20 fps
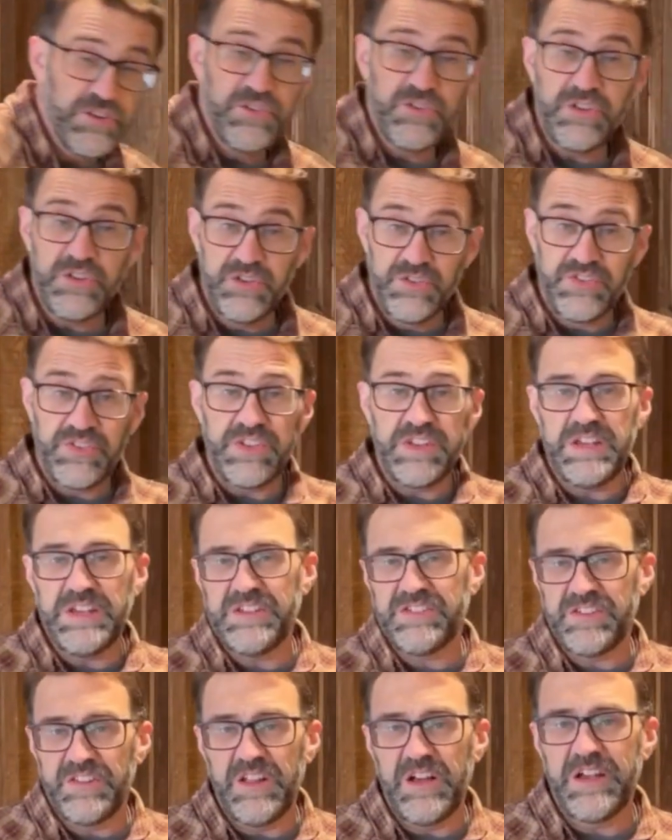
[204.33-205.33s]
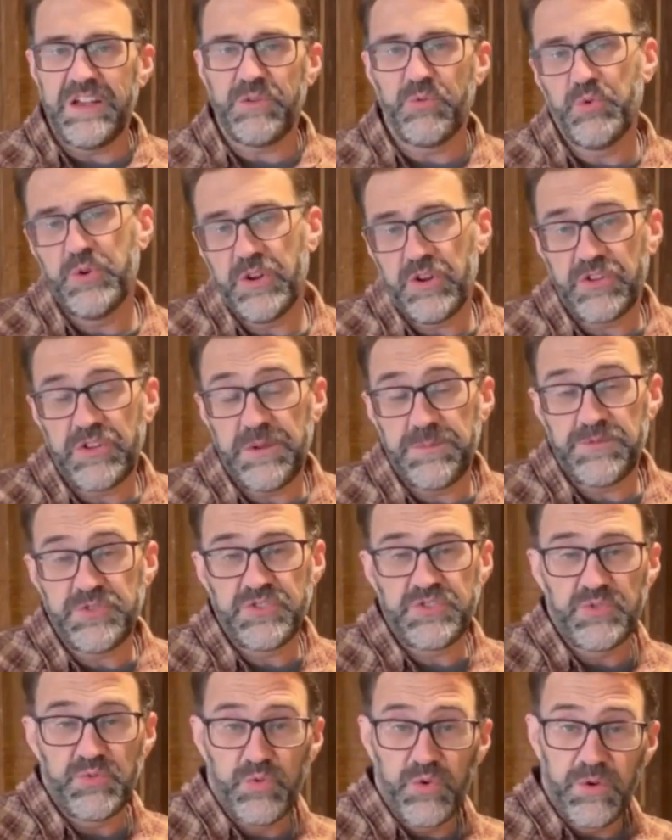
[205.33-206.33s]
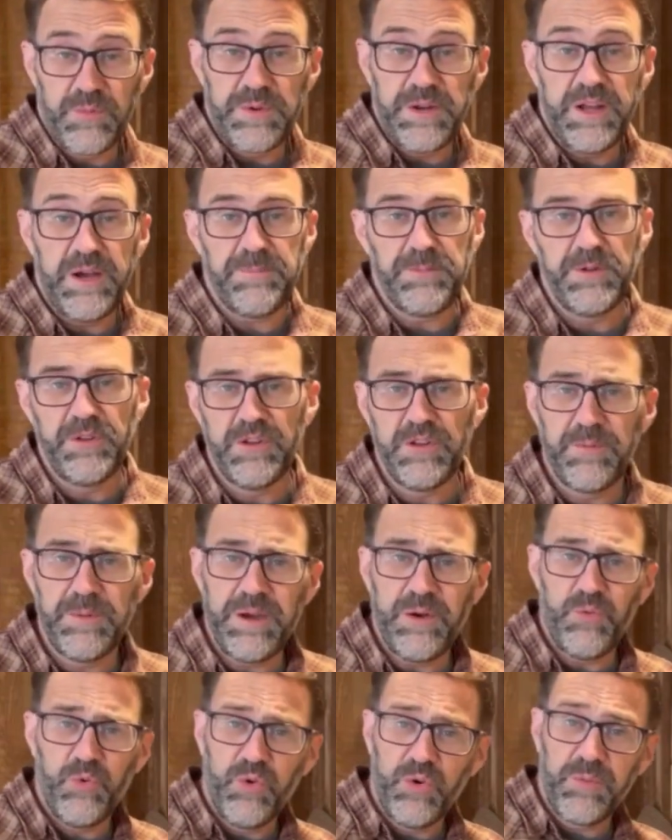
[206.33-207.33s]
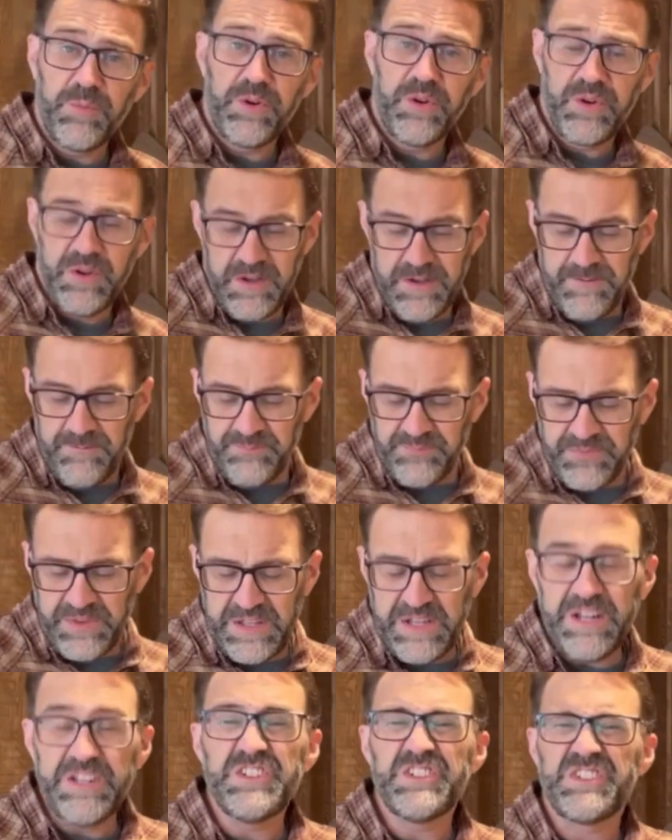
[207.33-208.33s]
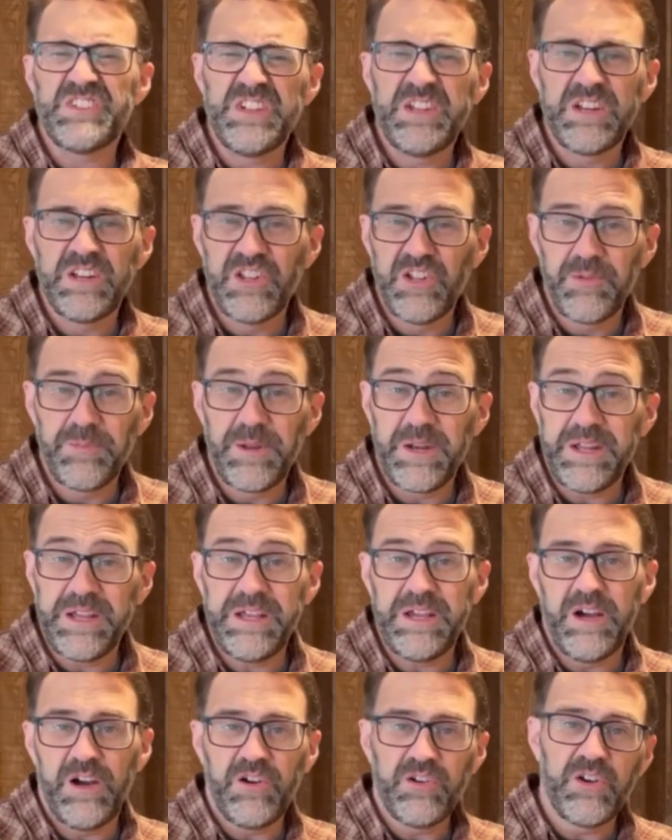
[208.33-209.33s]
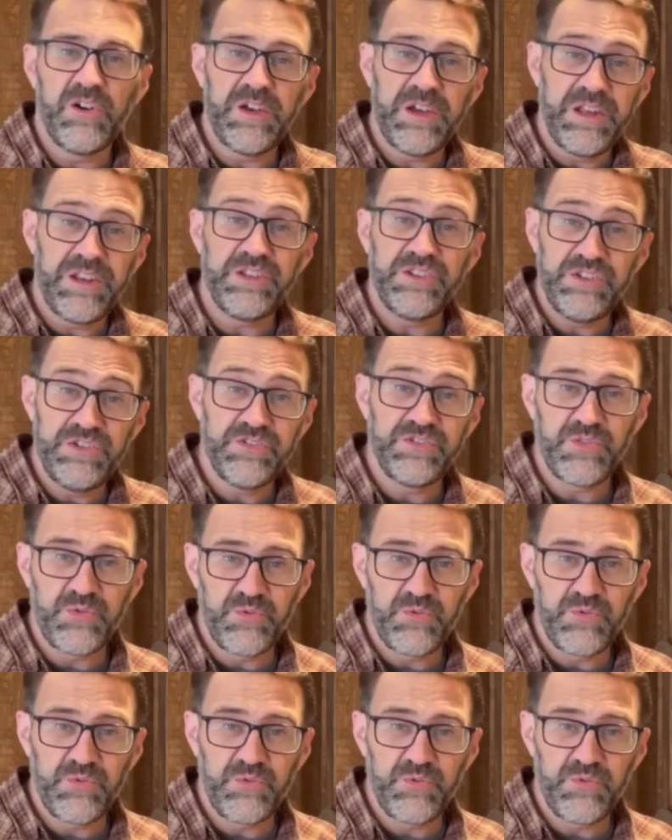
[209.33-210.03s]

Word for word: use these like when our temperatures are warming up a little bit warmer and I just need a little bit of heat, I'll go ahead and use a